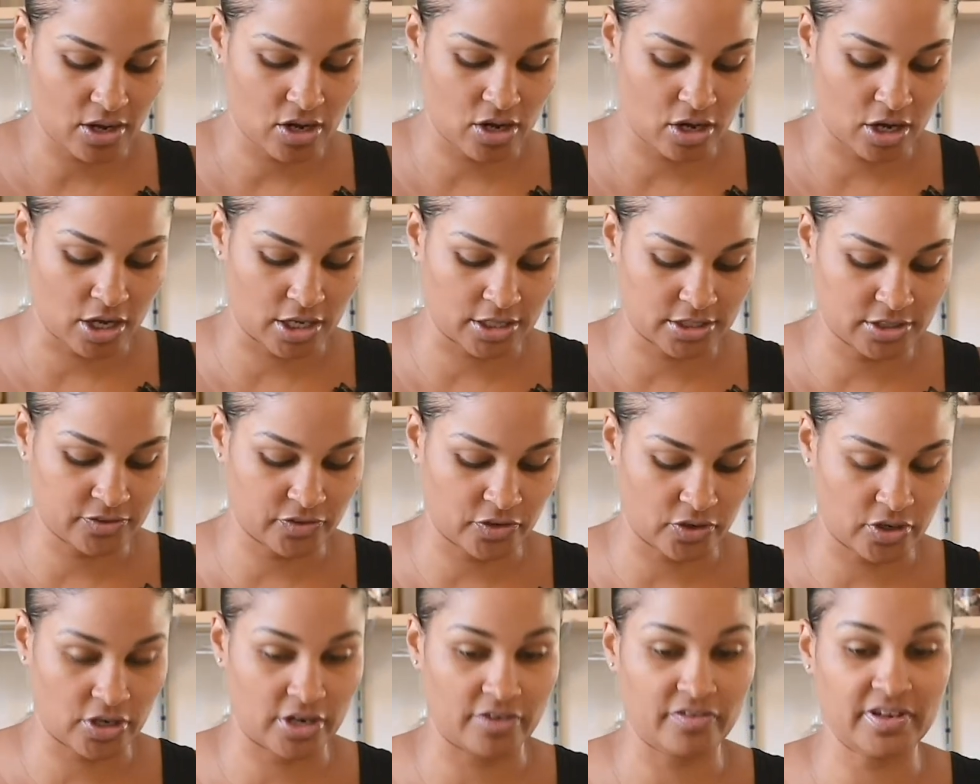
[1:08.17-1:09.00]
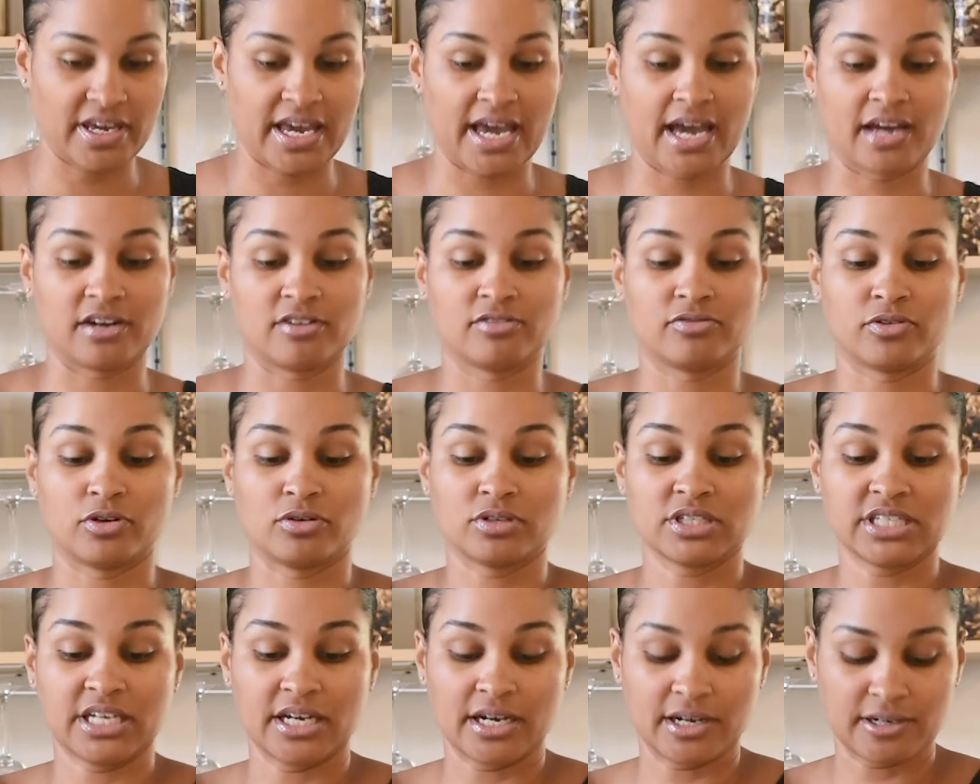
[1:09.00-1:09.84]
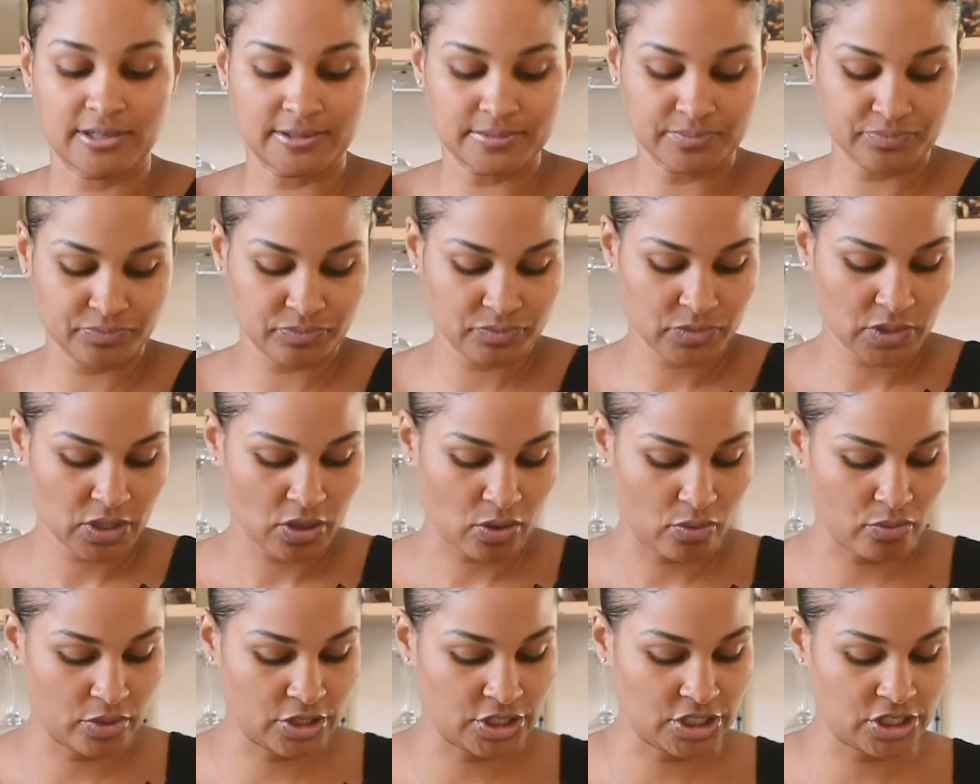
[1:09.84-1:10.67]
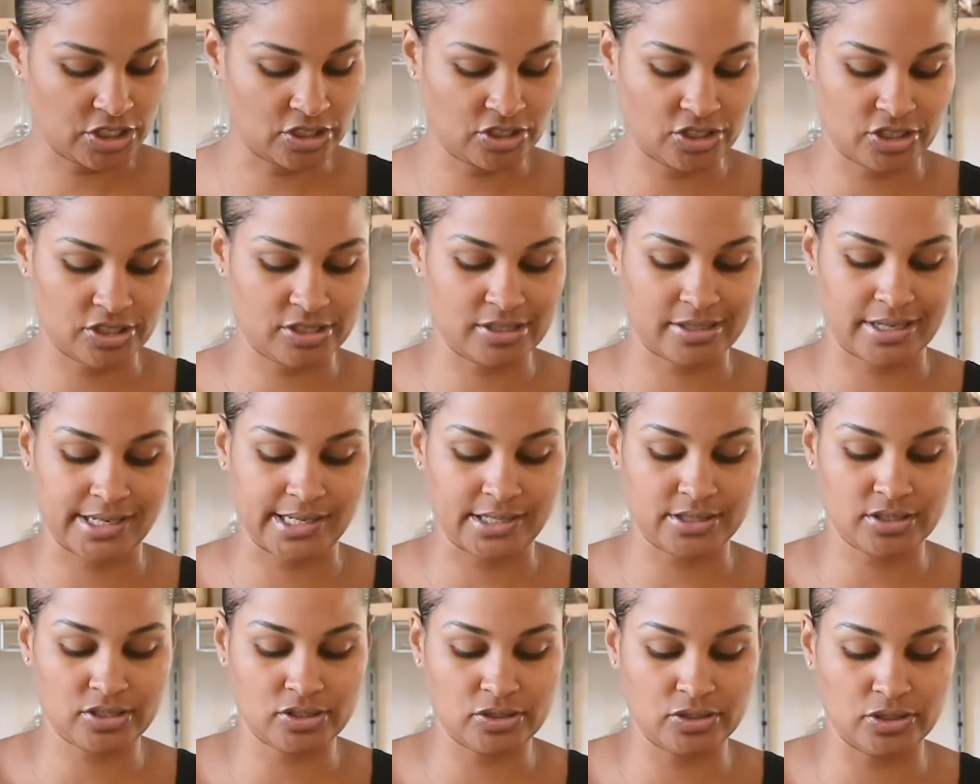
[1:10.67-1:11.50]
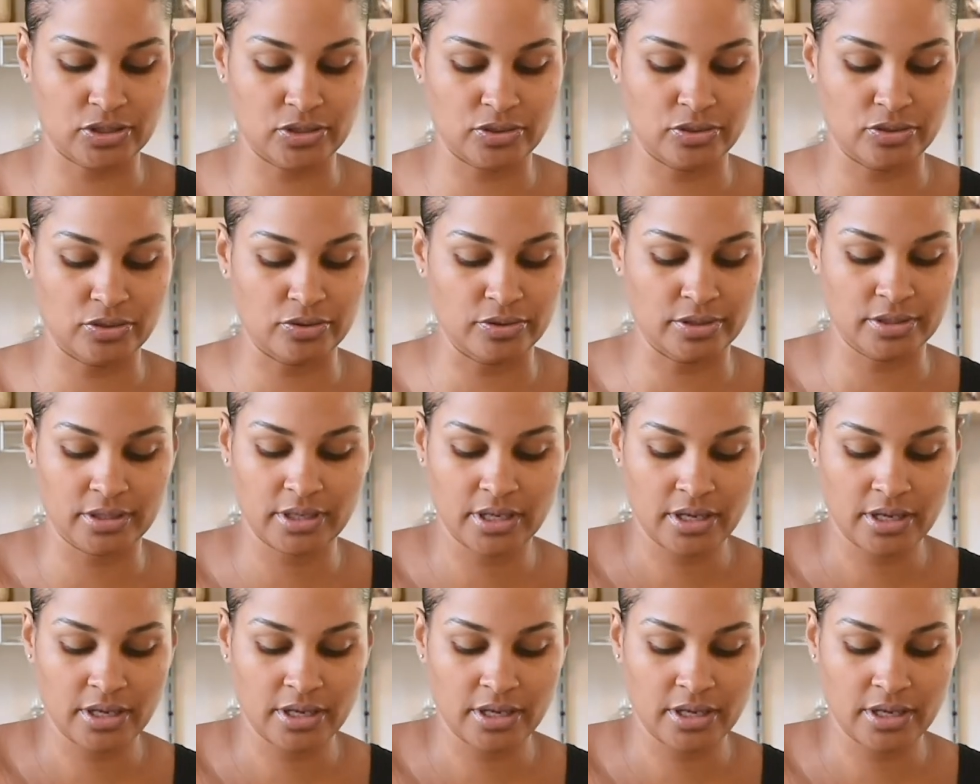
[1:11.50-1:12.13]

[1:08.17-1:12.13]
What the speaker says: calls for a can of Rotel, which is just like stewed